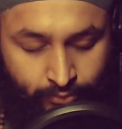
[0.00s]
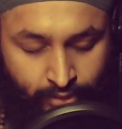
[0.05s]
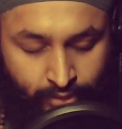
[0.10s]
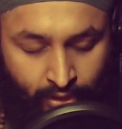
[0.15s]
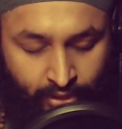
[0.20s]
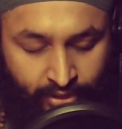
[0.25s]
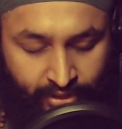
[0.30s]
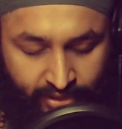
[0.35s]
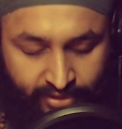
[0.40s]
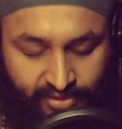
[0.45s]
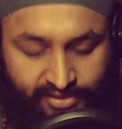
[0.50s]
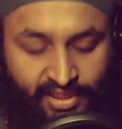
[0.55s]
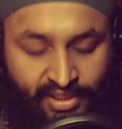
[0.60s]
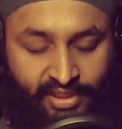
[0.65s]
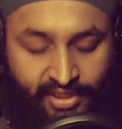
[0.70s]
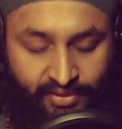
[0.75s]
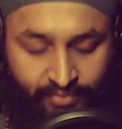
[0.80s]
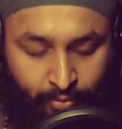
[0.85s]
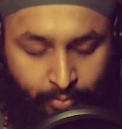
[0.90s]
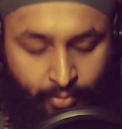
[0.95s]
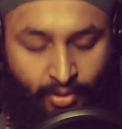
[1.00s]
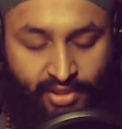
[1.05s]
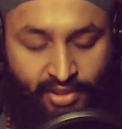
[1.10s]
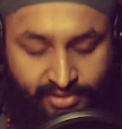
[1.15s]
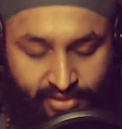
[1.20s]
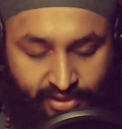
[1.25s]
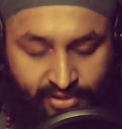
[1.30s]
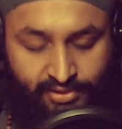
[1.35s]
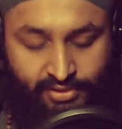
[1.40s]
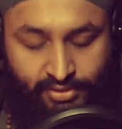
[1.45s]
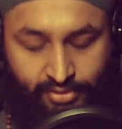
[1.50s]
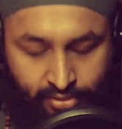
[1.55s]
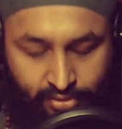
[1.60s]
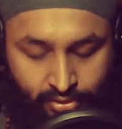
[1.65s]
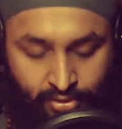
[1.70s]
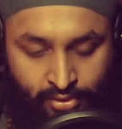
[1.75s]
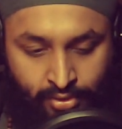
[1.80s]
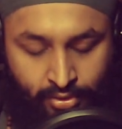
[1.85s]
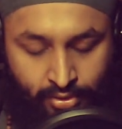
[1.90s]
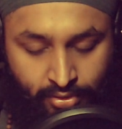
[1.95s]
Yeah, the scientific process.
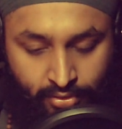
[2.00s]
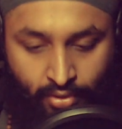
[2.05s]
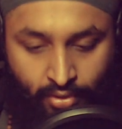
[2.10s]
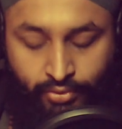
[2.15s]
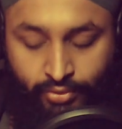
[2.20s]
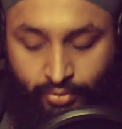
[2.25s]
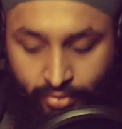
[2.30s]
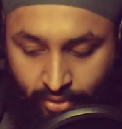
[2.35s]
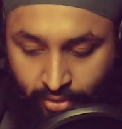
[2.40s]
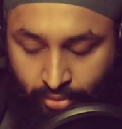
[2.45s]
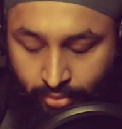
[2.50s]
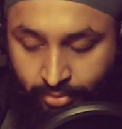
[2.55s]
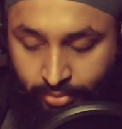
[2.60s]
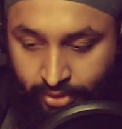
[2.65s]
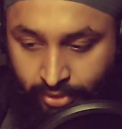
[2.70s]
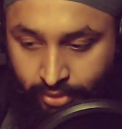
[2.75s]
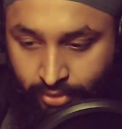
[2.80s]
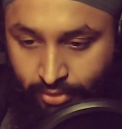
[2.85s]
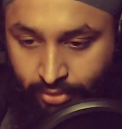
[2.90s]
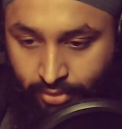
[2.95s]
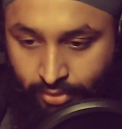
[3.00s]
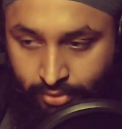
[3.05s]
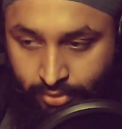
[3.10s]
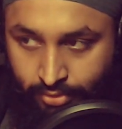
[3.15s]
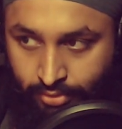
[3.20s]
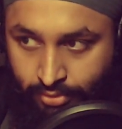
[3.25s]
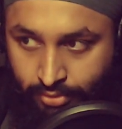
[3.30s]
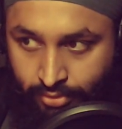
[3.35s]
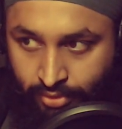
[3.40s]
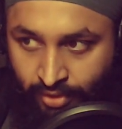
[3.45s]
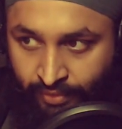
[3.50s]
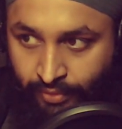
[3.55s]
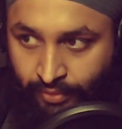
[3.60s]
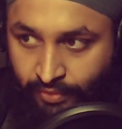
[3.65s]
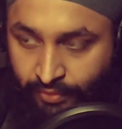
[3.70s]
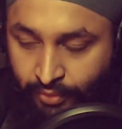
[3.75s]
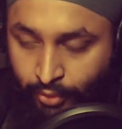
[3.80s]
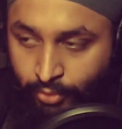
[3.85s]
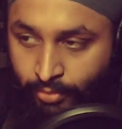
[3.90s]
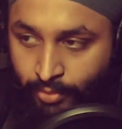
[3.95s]
Go through it a little bit.
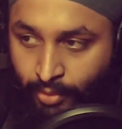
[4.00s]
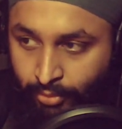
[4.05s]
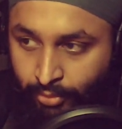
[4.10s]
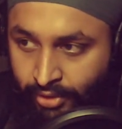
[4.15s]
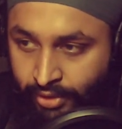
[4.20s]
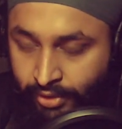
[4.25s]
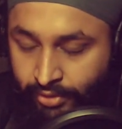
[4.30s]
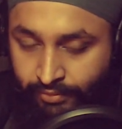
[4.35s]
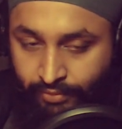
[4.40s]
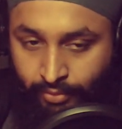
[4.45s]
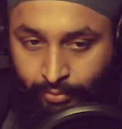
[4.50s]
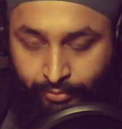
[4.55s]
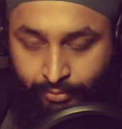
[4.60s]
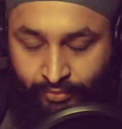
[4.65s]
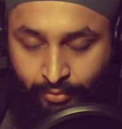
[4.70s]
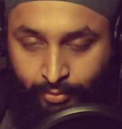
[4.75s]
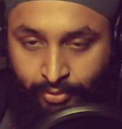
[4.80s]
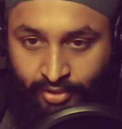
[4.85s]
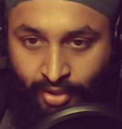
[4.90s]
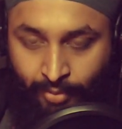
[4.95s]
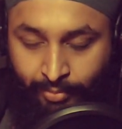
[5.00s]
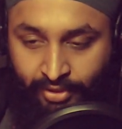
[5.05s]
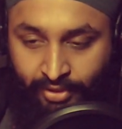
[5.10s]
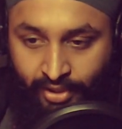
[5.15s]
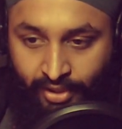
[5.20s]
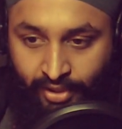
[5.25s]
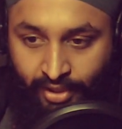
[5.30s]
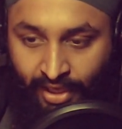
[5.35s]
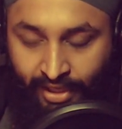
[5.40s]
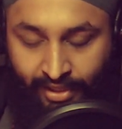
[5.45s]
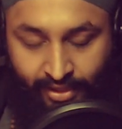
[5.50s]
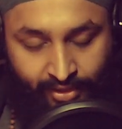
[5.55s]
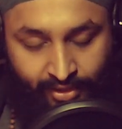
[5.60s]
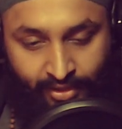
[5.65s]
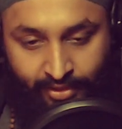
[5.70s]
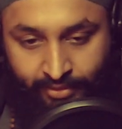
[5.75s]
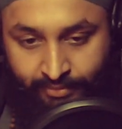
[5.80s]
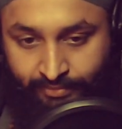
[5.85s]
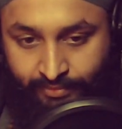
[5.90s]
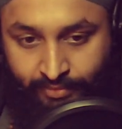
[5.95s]
If you remember it from the top of your head, I
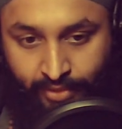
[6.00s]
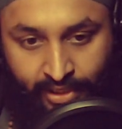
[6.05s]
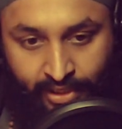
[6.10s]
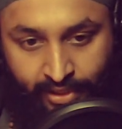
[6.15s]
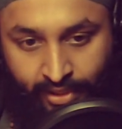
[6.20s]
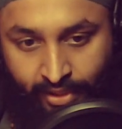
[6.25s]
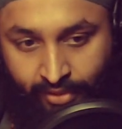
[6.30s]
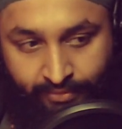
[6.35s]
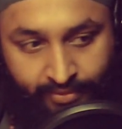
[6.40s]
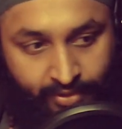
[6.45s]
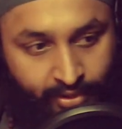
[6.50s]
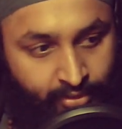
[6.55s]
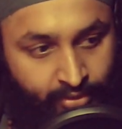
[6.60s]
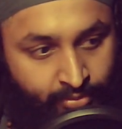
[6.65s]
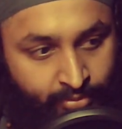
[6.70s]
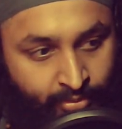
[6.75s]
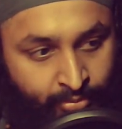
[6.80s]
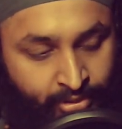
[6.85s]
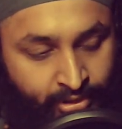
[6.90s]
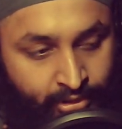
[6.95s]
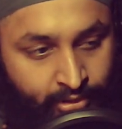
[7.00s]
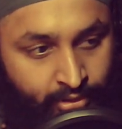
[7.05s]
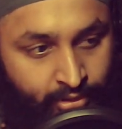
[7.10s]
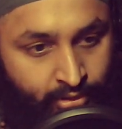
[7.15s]
can't fucking remember it.